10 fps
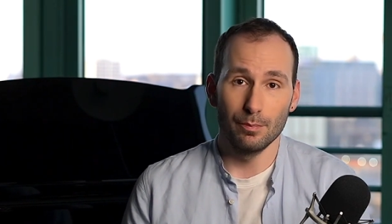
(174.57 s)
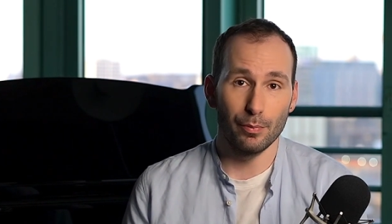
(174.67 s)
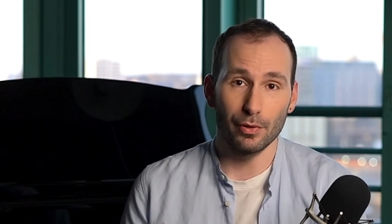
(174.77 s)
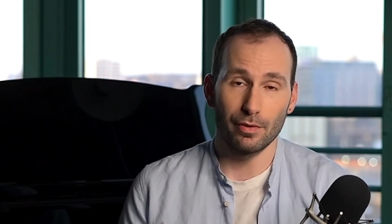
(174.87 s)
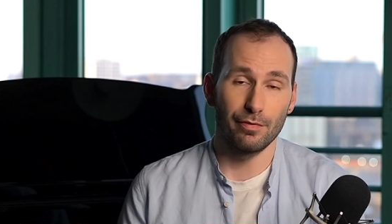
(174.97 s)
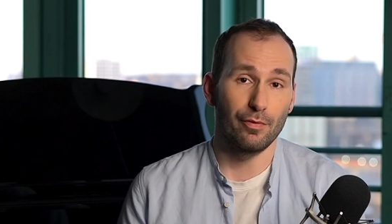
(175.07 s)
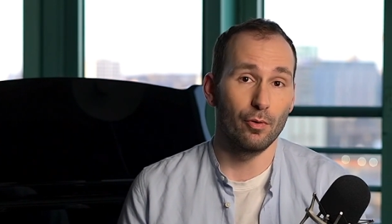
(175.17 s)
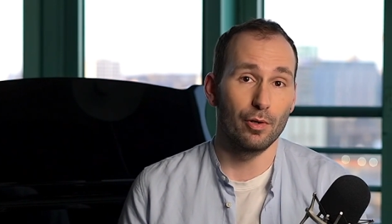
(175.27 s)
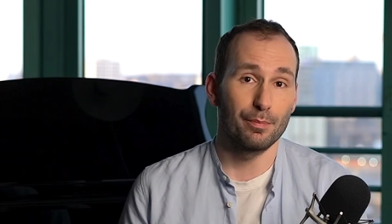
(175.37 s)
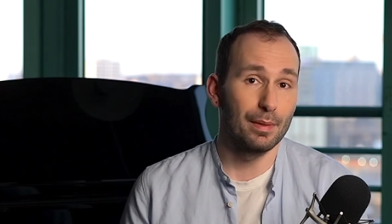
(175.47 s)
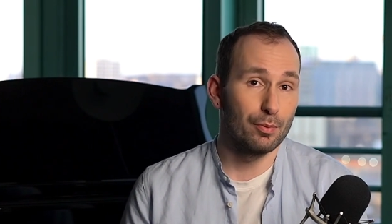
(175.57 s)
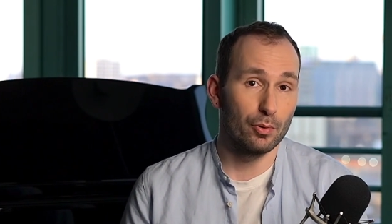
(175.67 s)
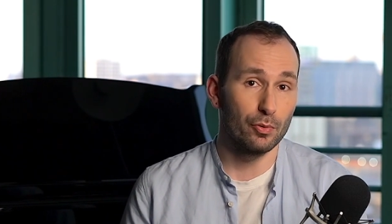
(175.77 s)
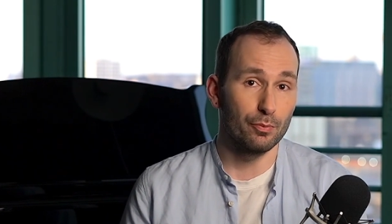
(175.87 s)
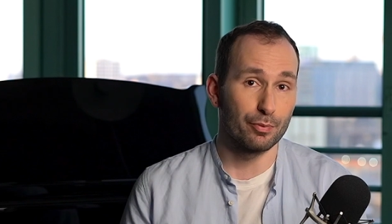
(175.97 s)
book for
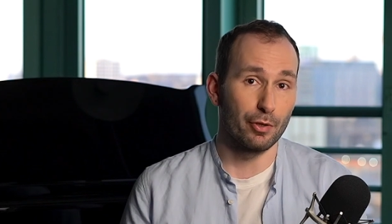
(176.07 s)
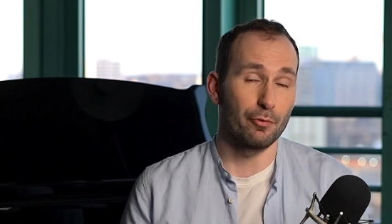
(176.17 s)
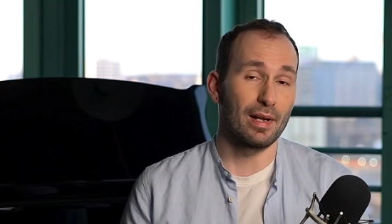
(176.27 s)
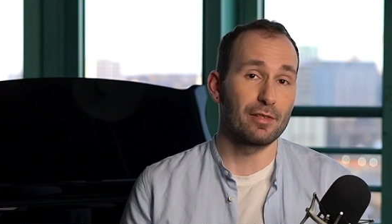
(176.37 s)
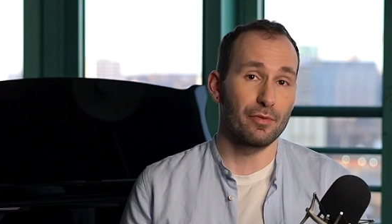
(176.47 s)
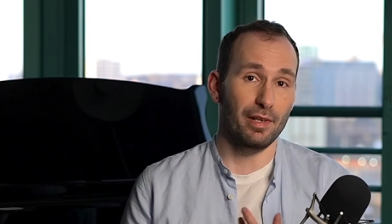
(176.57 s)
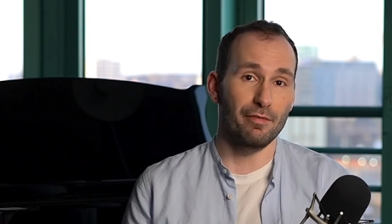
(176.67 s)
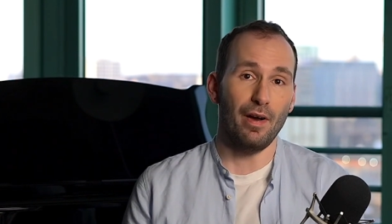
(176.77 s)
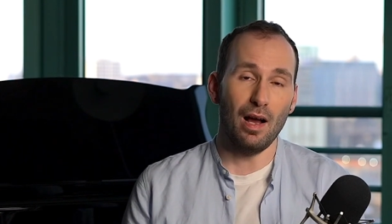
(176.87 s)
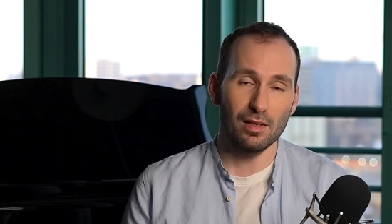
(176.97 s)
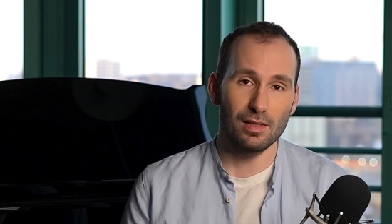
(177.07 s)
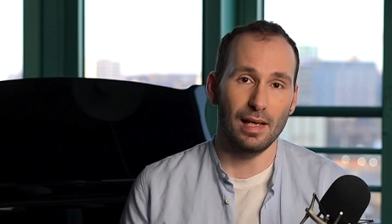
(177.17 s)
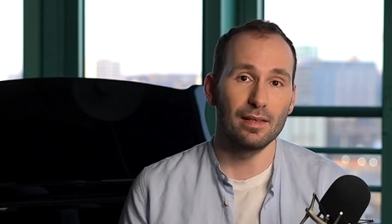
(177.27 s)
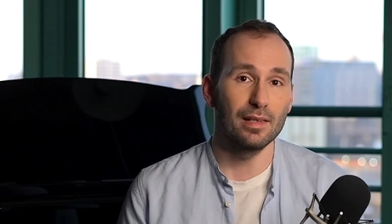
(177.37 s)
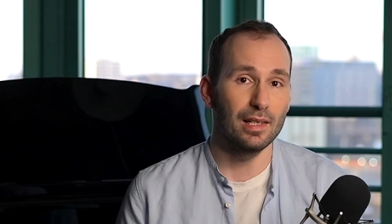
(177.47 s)
people who progress really fast
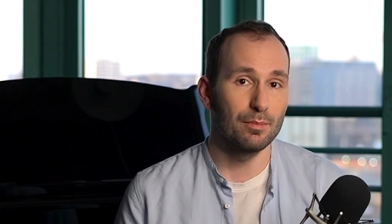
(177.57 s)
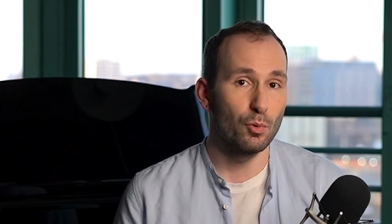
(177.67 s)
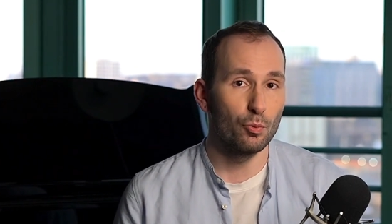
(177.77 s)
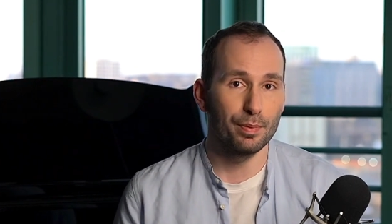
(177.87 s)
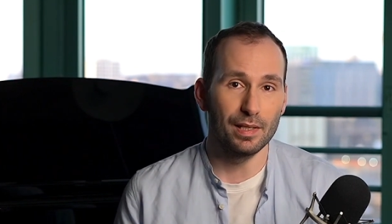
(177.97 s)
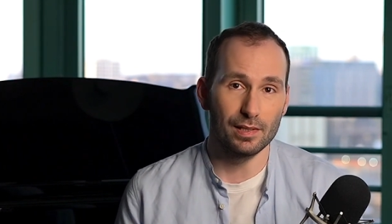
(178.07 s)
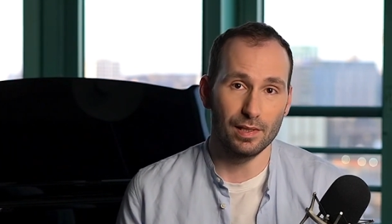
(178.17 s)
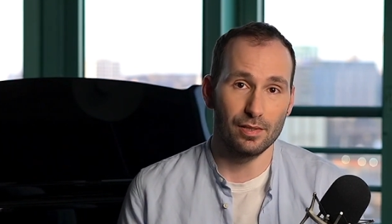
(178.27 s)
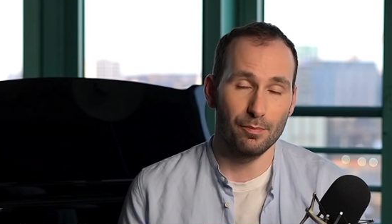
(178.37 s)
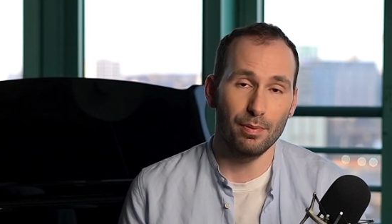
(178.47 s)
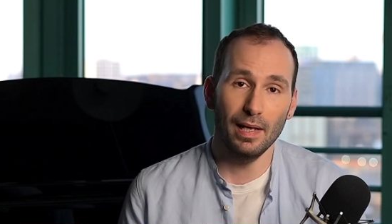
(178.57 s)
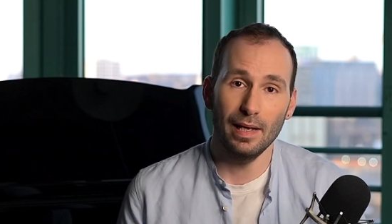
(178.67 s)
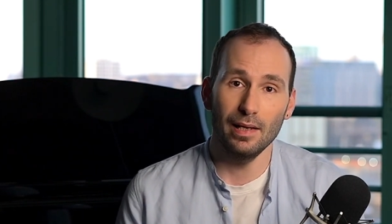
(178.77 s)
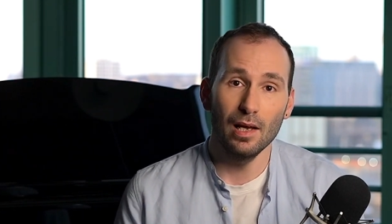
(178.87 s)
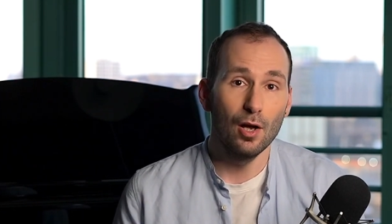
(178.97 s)
and need more pieces to
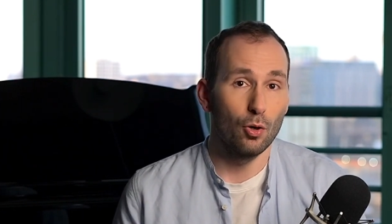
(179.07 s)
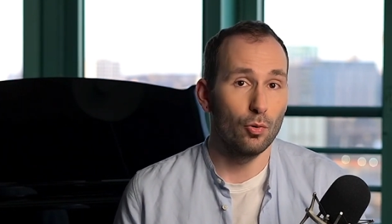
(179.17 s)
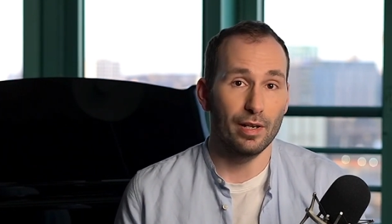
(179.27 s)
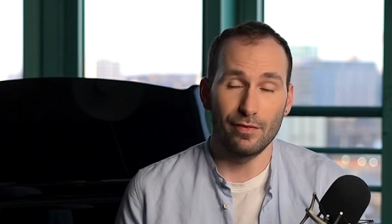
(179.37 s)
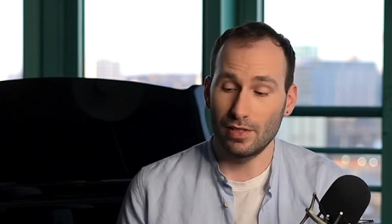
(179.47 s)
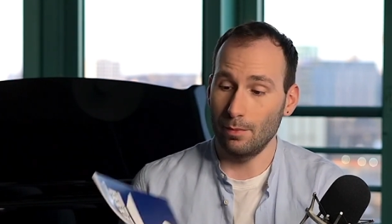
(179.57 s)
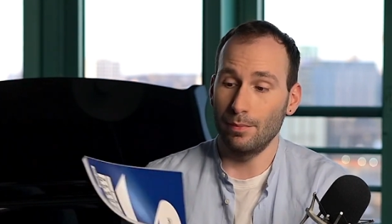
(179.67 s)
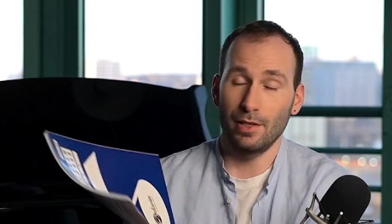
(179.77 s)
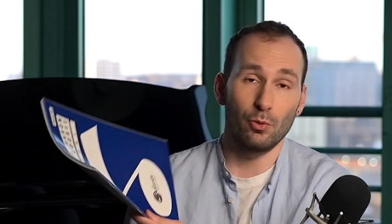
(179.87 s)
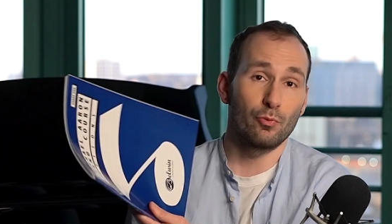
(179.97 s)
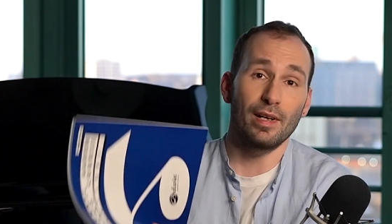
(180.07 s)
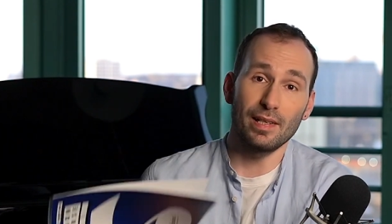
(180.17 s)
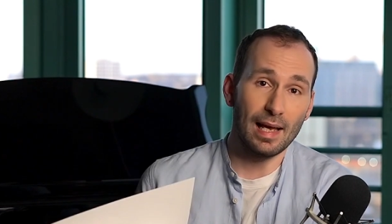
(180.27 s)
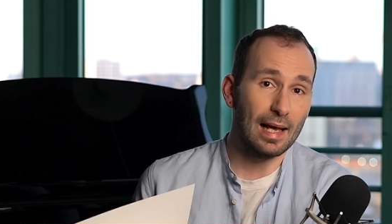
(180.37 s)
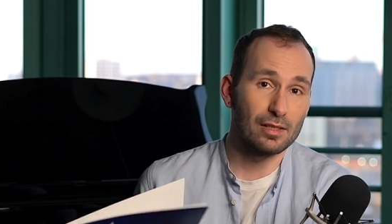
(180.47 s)
play. Or if somebody
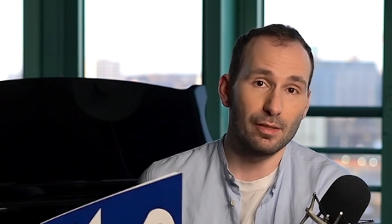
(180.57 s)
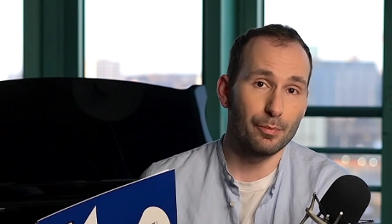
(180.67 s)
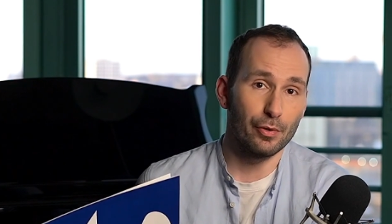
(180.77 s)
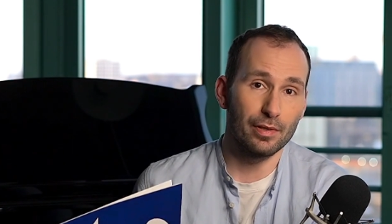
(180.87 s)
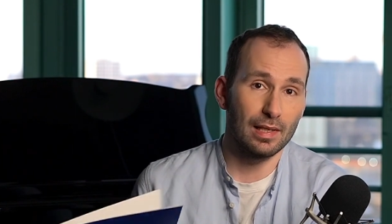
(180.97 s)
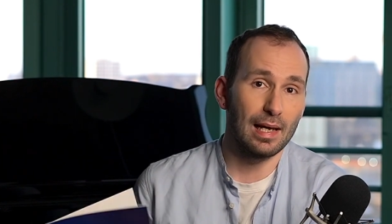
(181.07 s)
already has the book, then